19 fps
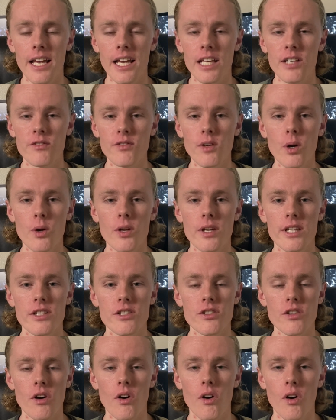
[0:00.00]
and
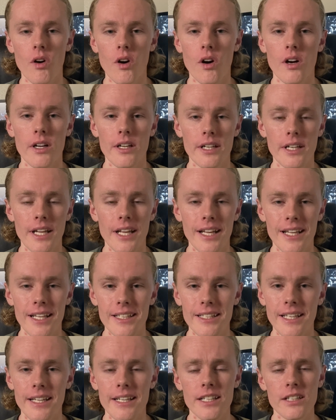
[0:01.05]
focus on
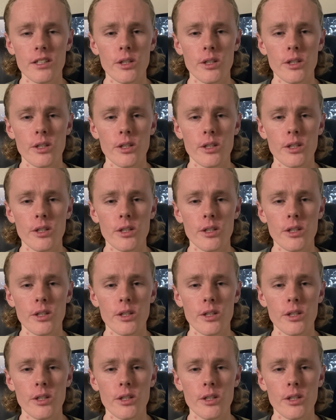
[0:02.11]
getting